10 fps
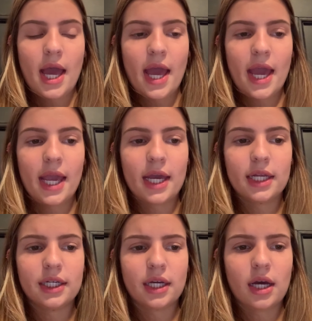
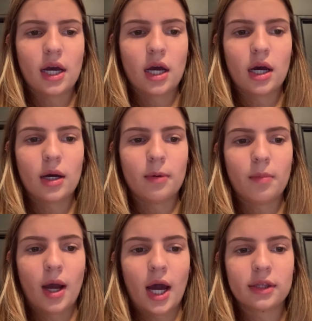And
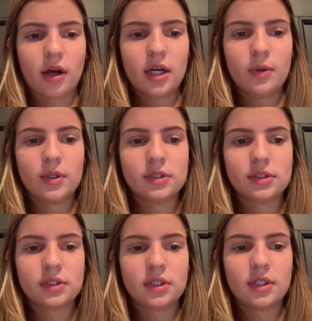I thought it
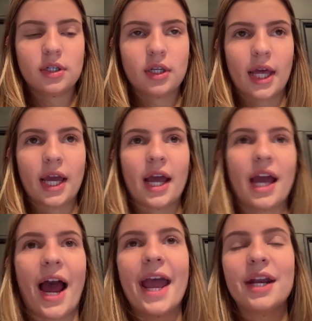was like,
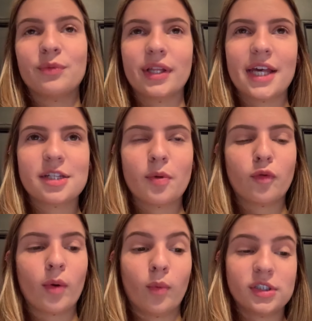I hadn't realized it
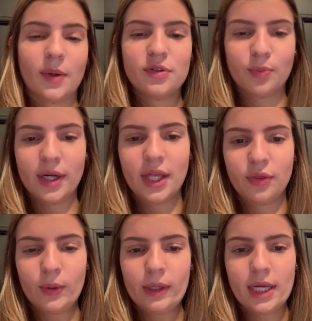before, but once I was reading
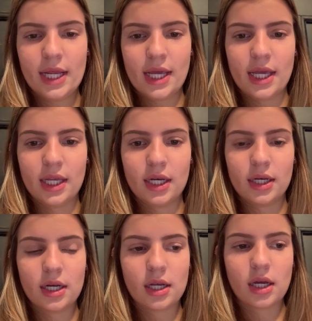through it, it
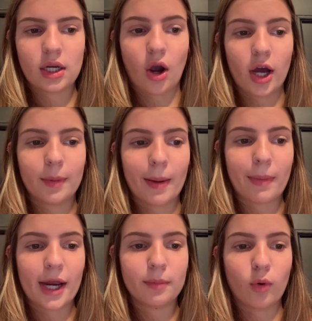caught in my
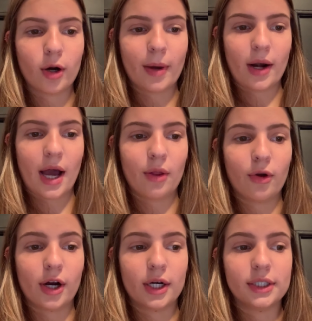mind more about how
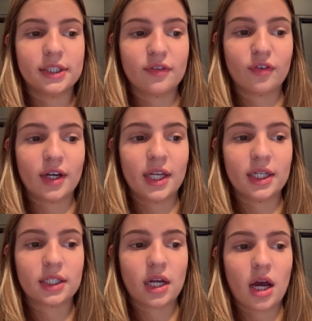there are
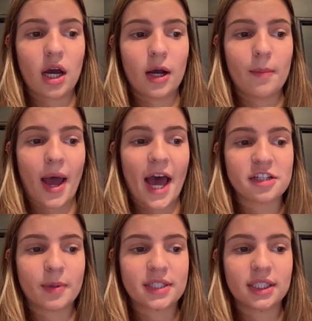different
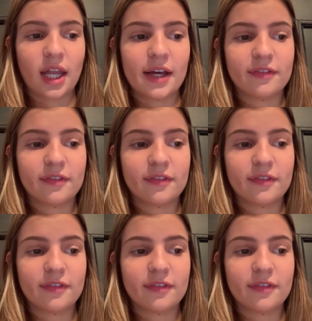aspects in life